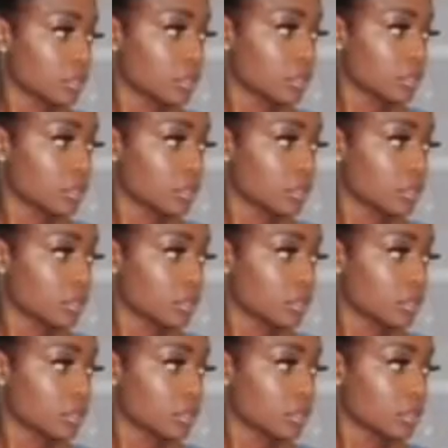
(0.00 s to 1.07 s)

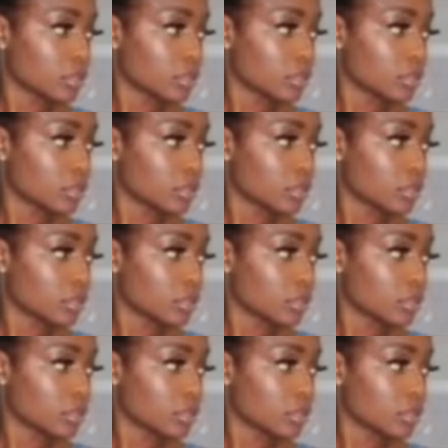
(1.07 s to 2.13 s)

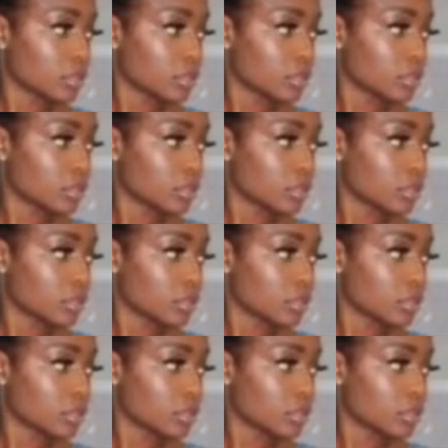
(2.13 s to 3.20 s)

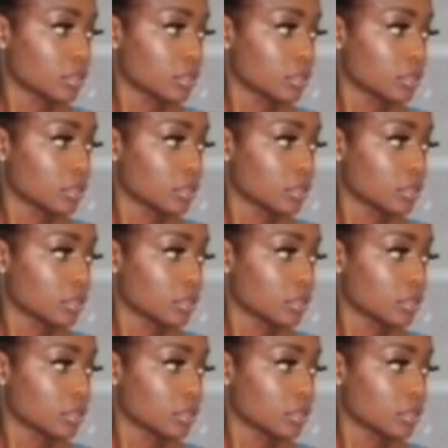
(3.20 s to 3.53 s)
(no one is talking)